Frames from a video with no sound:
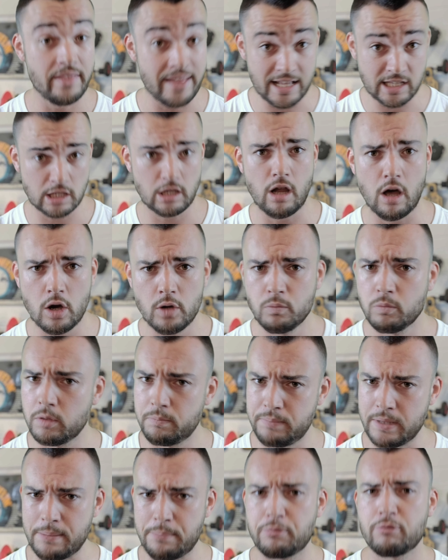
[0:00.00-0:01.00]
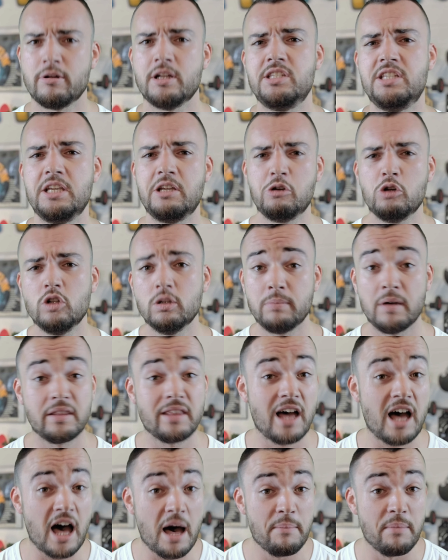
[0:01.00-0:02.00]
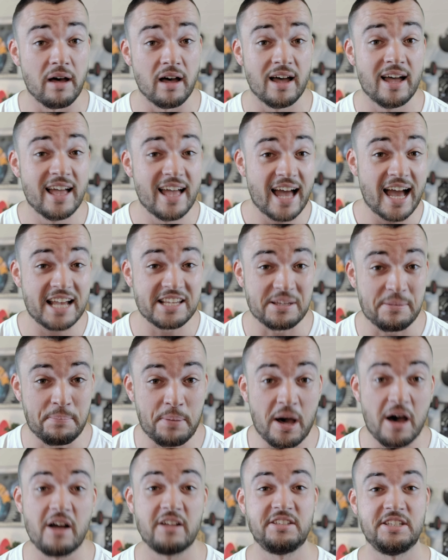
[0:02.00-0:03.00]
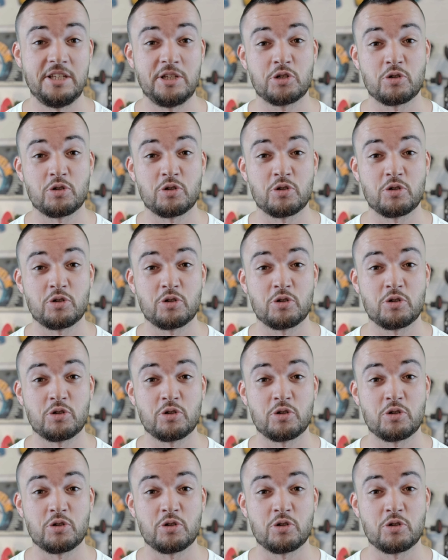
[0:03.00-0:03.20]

And that alone would be pretty cool, but the Hummer has a party